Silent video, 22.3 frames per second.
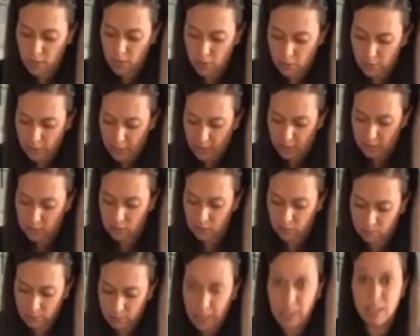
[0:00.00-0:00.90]
Okay,
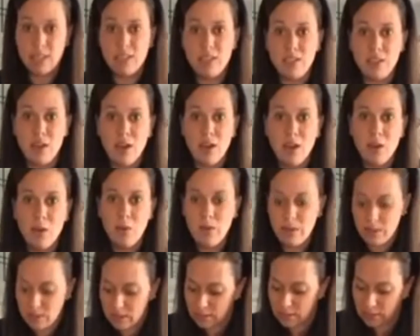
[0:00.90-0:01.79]
so my
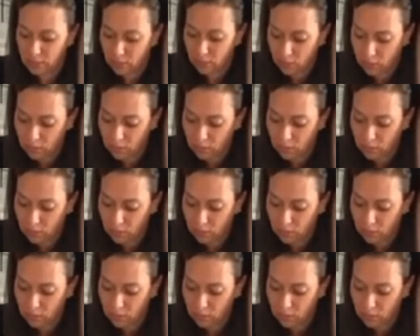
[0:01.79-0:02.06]
dough is